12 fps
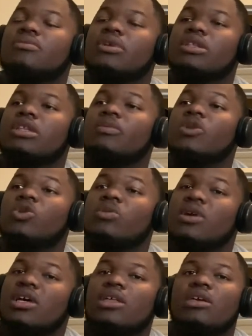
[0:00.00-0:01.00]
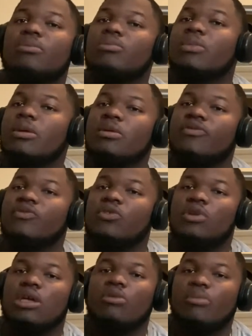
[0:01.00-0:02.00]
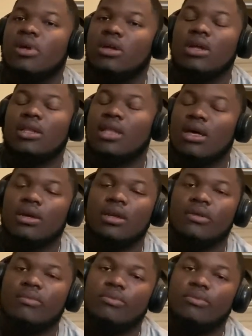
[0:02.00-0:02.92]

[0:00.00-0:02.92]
But let me know about, maybe the full game was better, I doubt it.